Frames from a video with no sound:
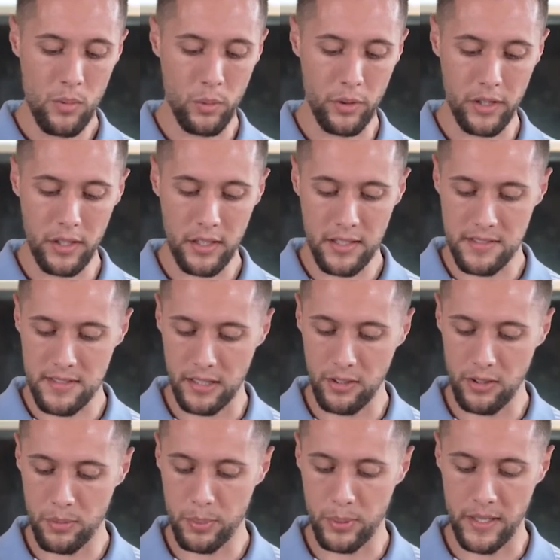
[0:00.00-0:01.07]
We're going to
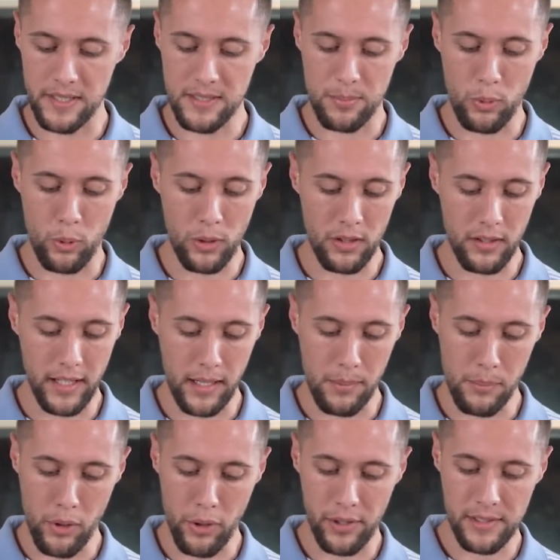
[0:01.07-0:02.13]
continue to place more
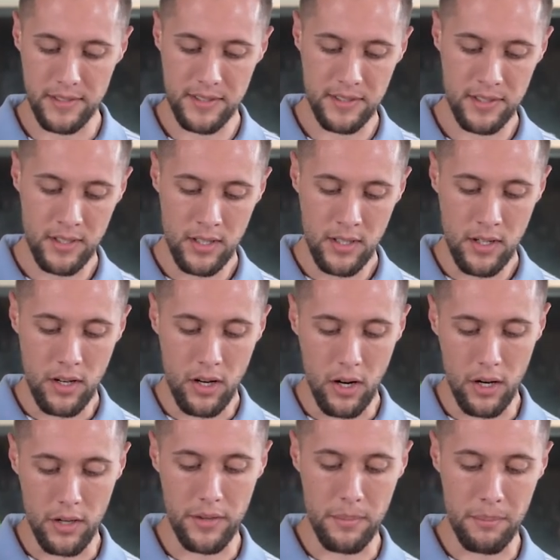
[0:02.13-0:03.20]
landmarks
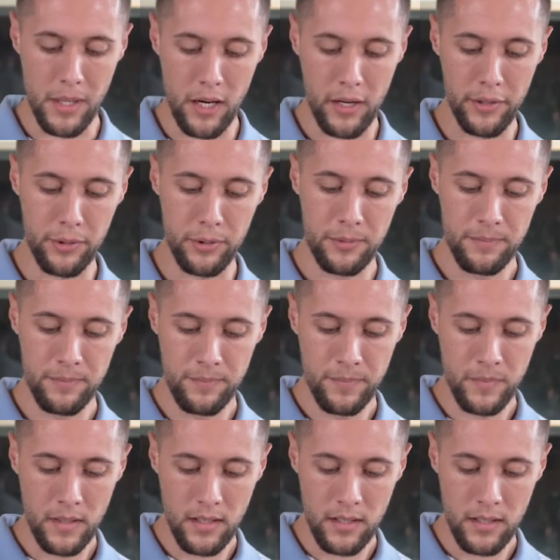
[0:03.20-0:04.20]
on the model,